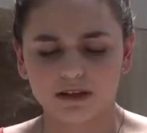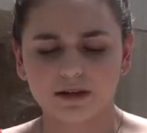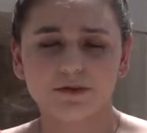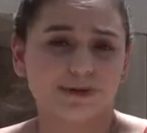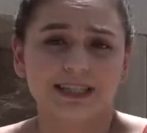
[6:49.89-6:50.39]

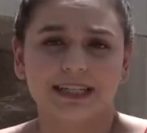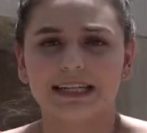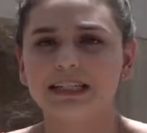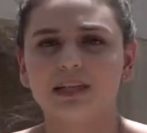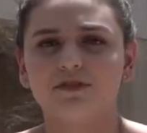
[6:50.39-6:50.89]
it wasn't
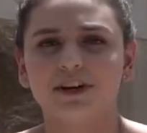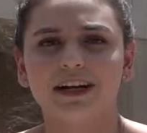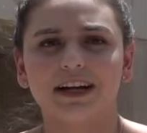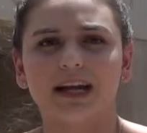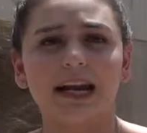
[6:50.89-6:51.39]
easy for
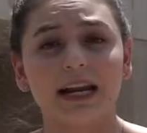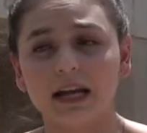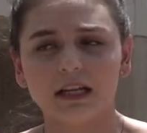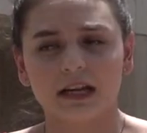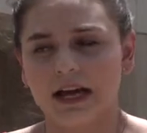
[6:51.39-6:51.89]
her, and
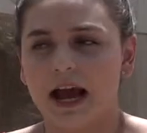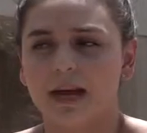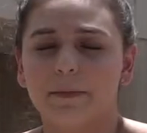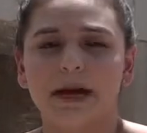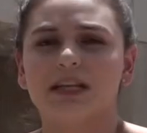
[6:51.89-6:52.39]
I
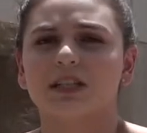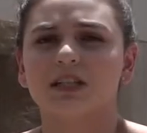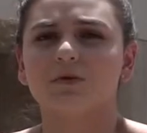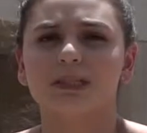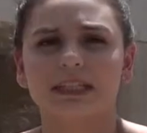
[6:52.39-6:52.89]
imagine
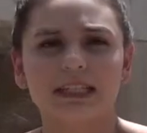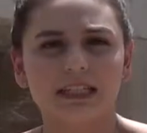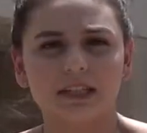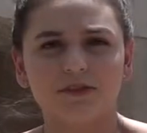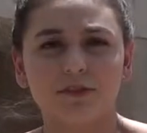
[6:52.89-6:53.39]
it wasn't
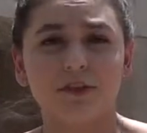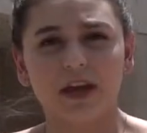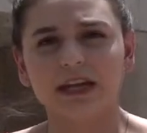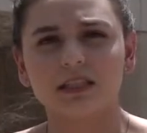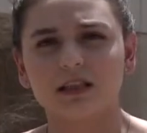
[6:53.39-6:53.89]
easy for
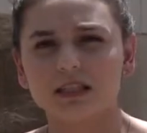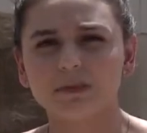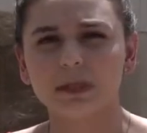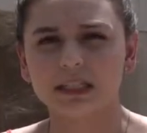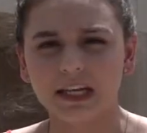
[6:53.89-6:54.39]
the
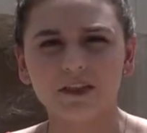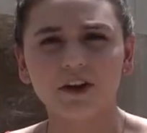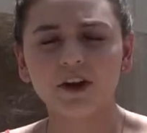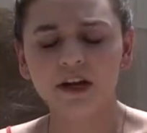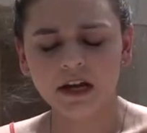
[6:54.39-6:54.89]
ex-husband
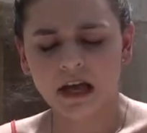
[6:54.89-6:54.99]
either,